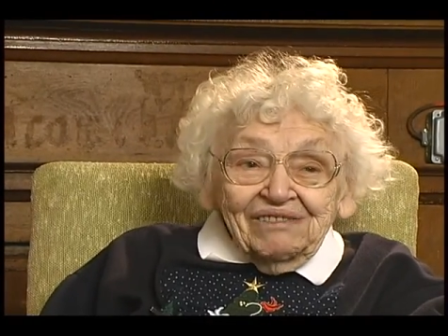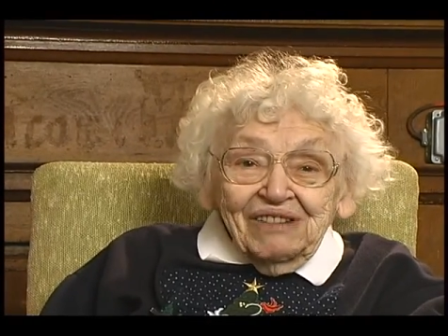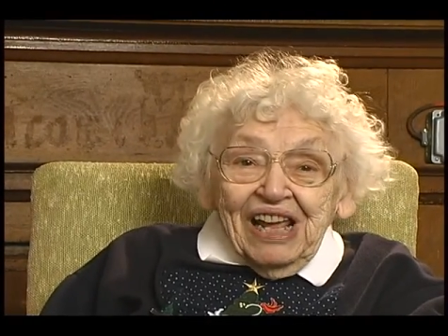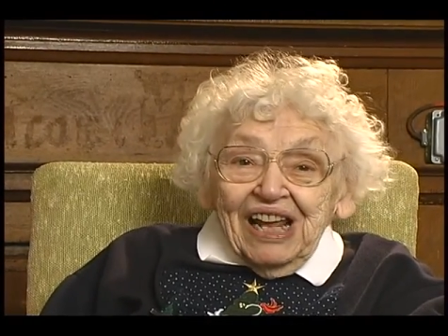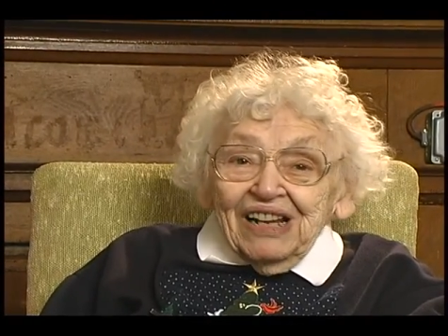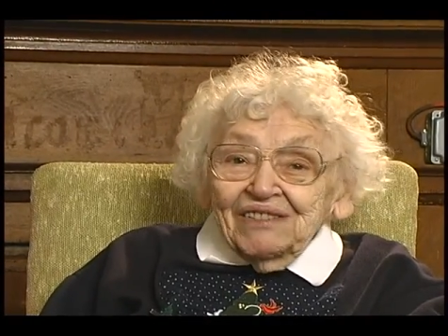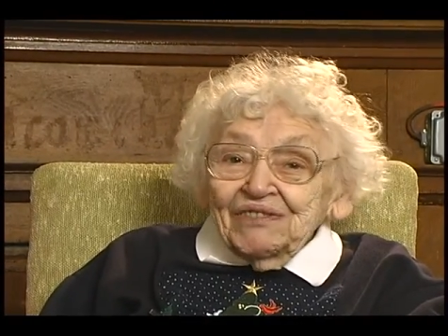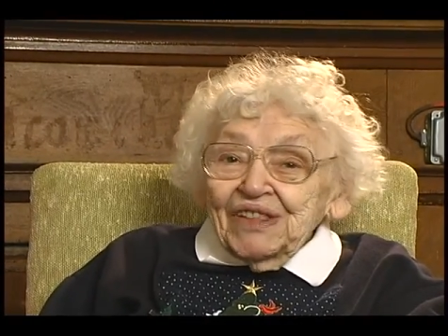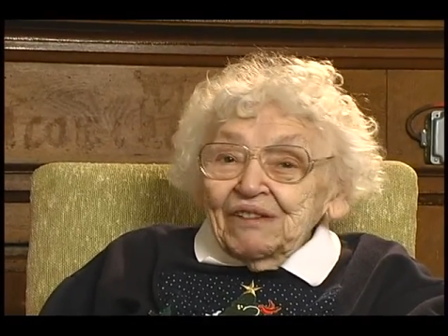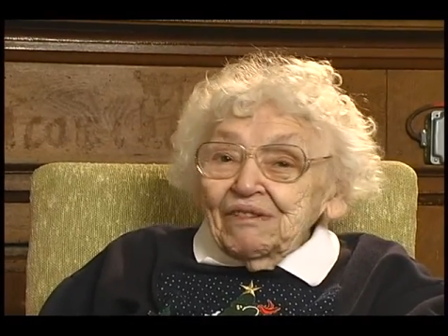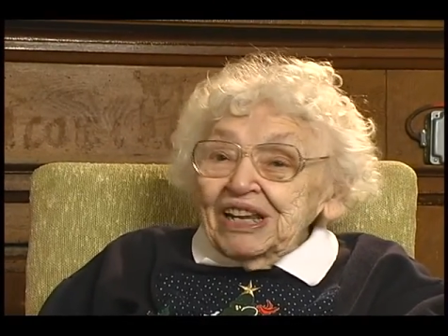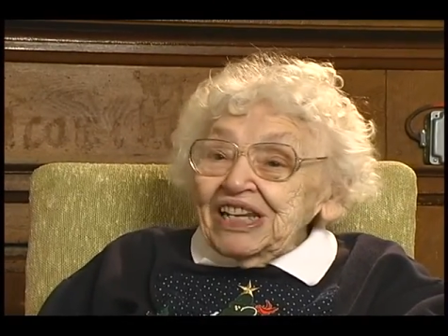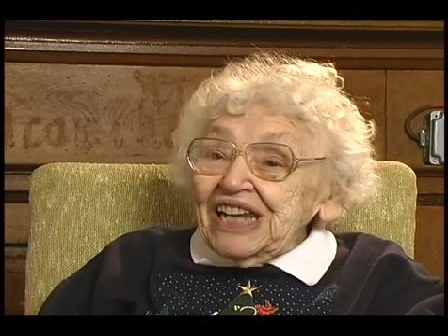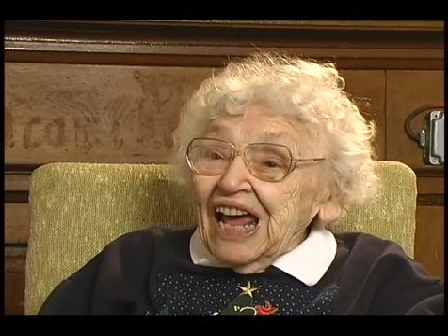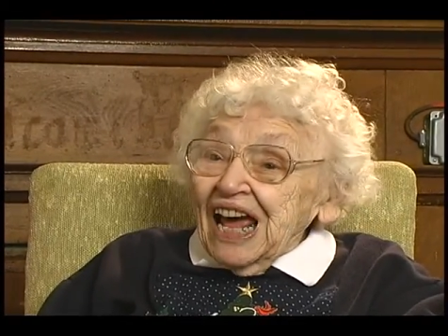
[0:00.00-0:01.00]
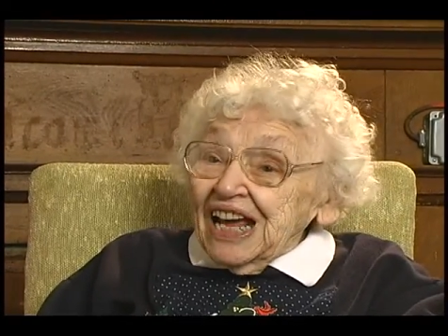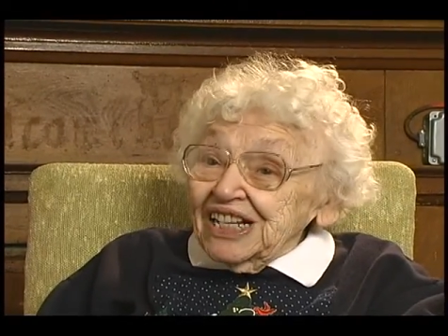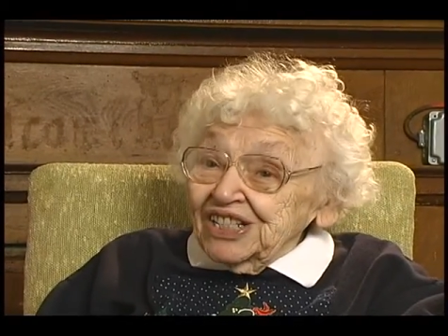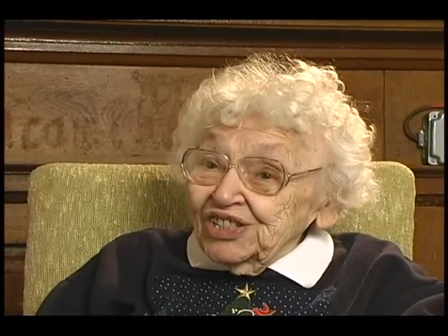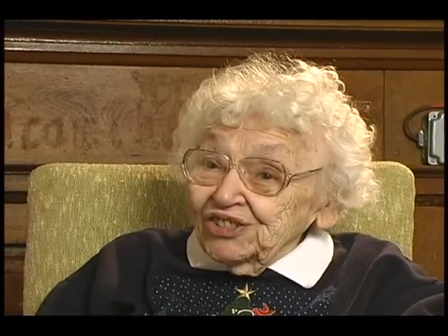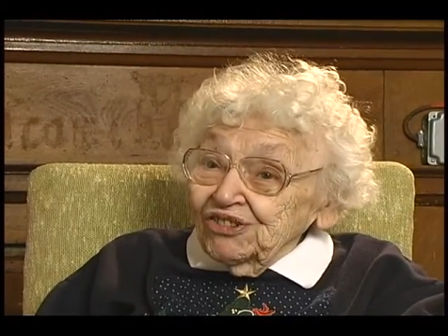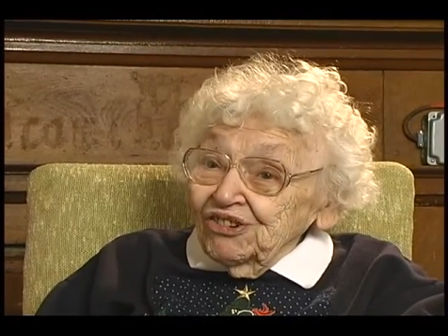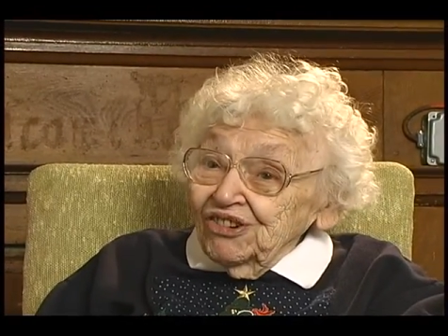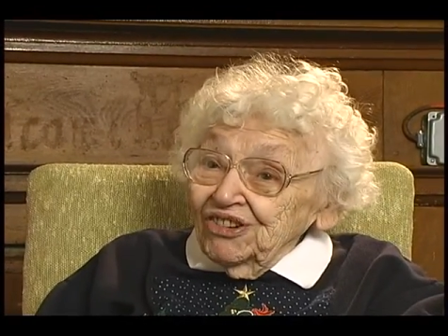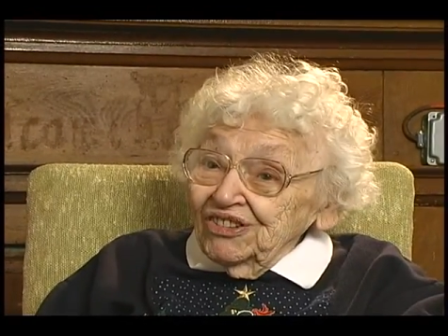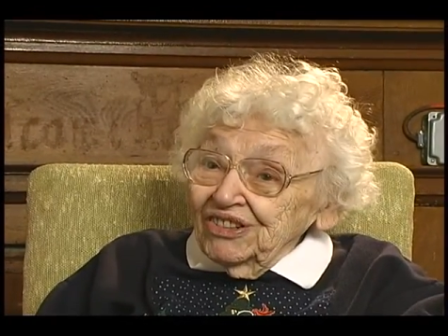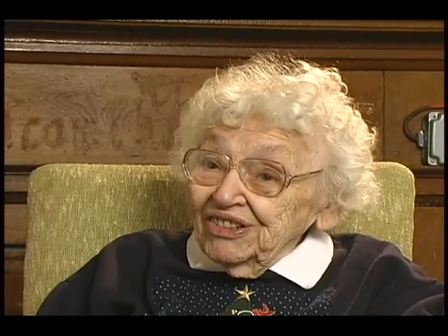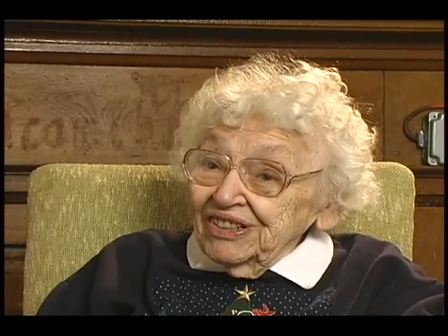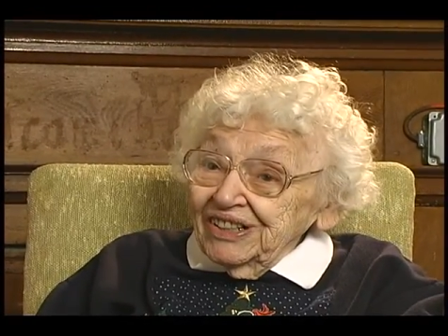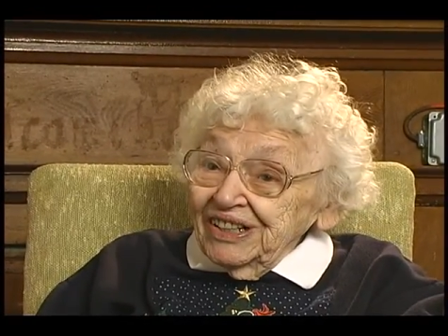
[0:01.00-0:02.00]
if they went to high school,
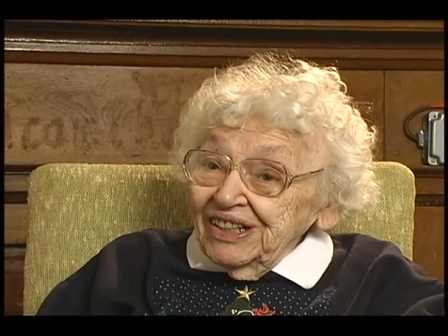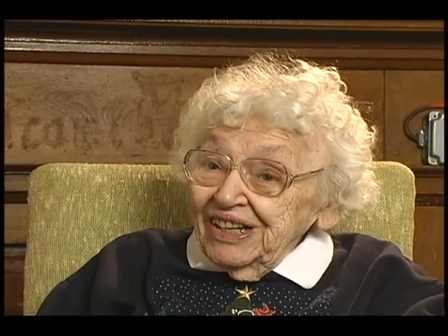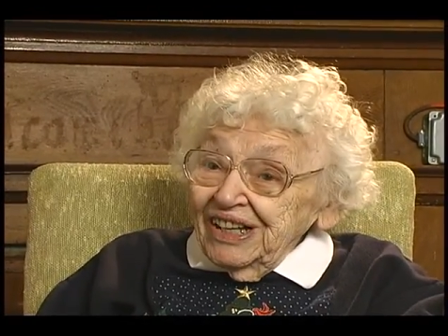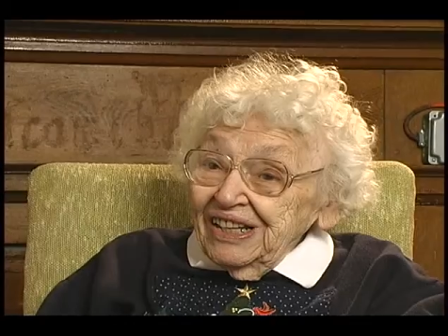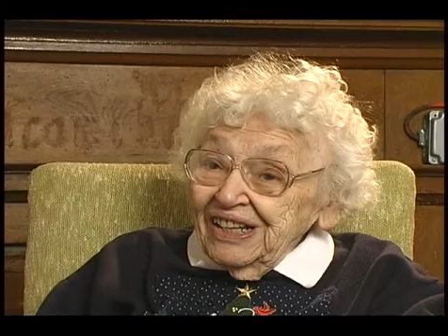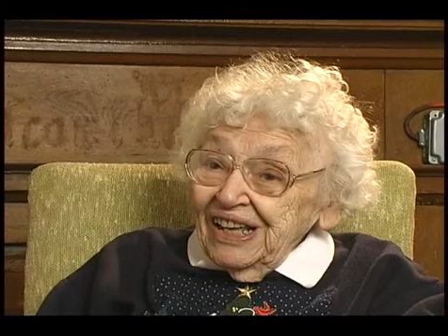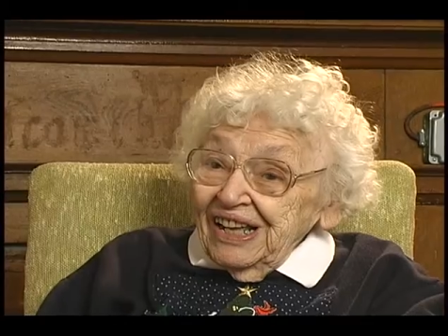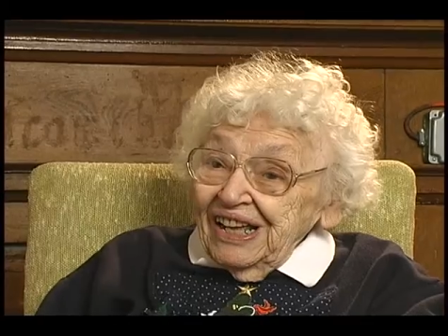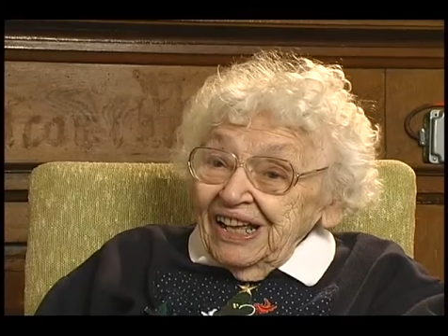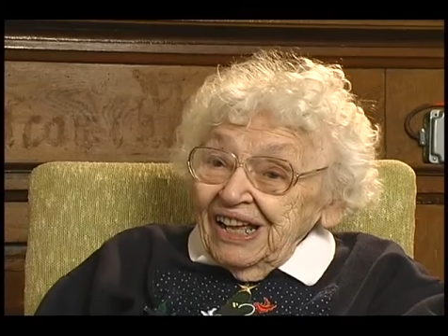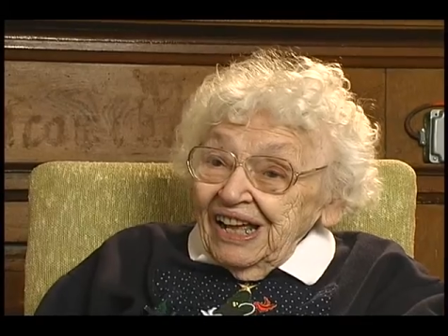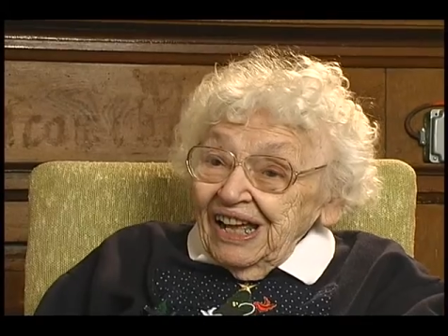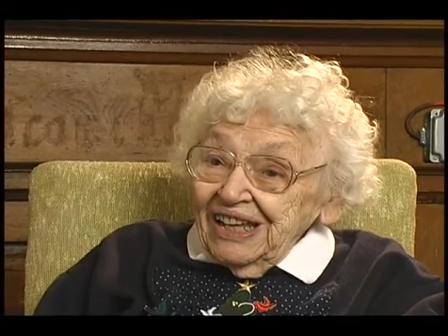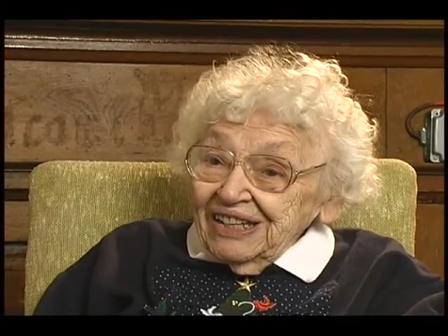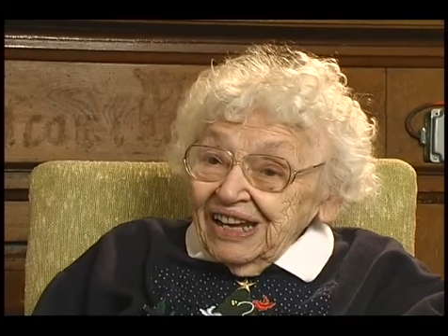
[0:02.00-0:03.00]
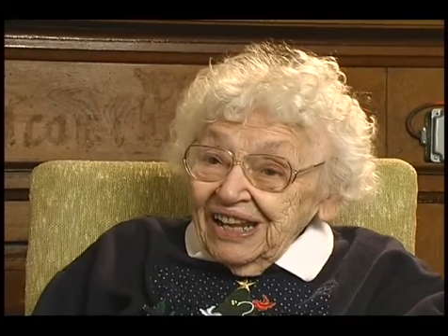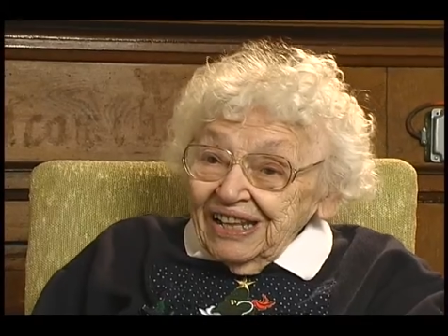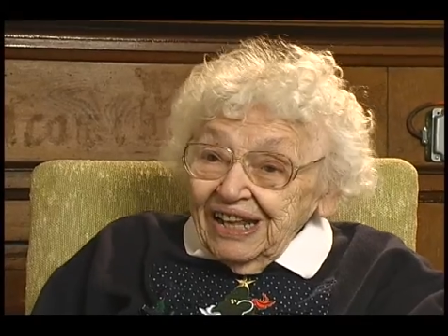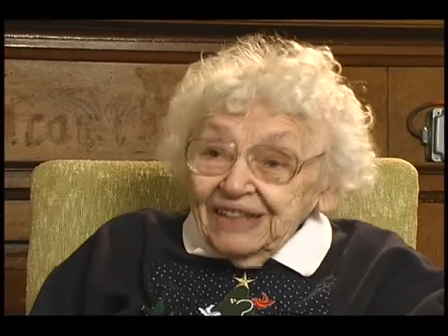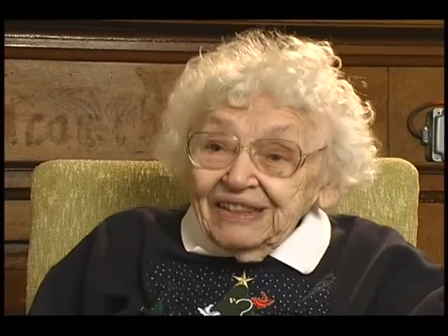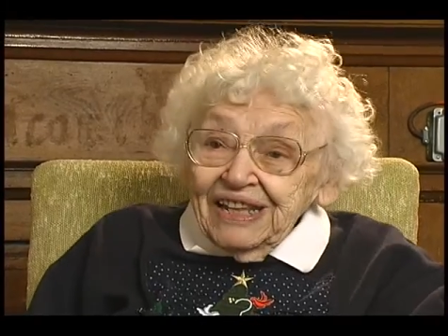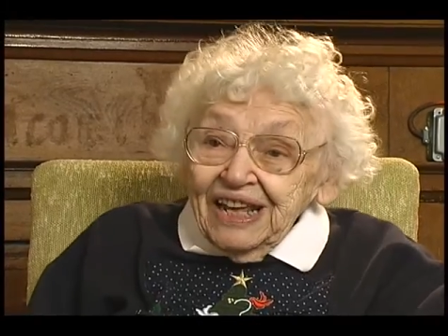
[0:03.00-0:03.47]
at